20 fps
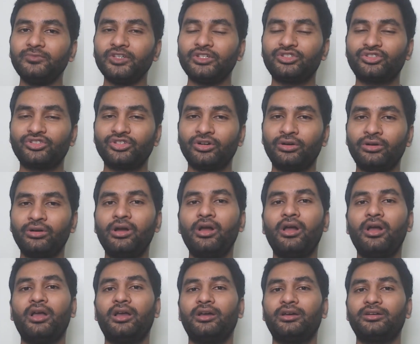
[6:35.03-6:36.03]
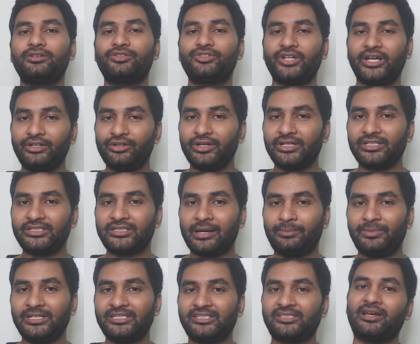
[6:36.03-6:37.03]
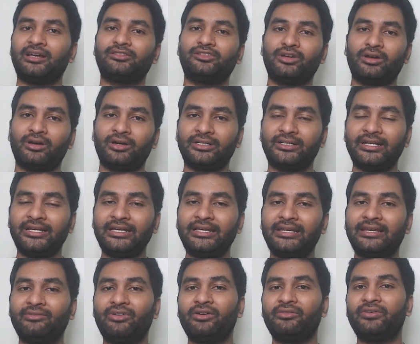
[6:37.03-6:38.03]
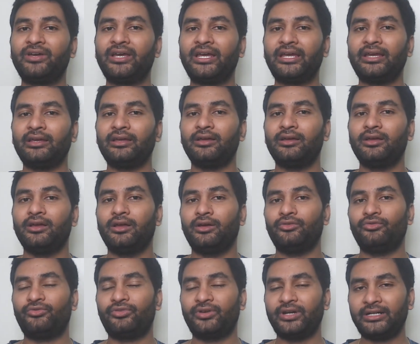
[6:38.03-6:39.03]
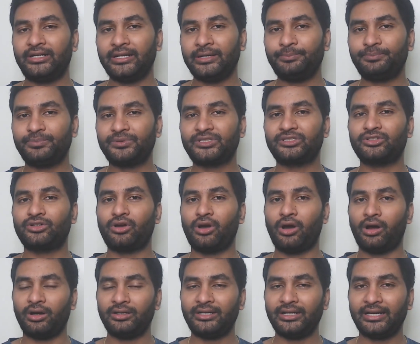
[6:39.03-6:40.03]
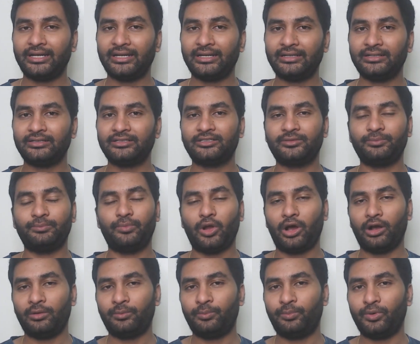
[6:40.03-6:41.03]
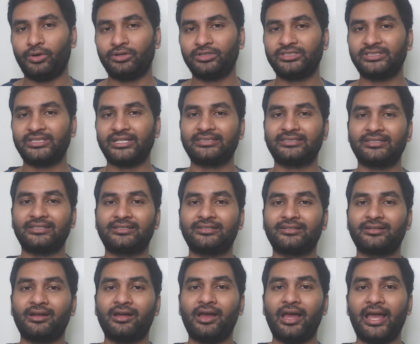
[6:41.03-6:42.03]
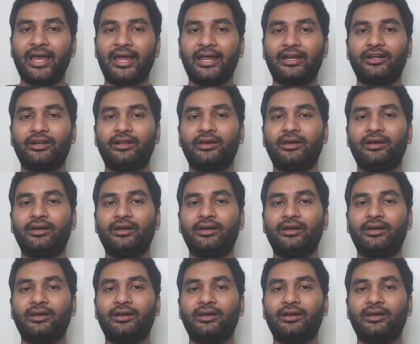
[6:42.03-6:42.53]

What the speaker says: So try to establish authority, give away free tips, content, blog posts, etc. and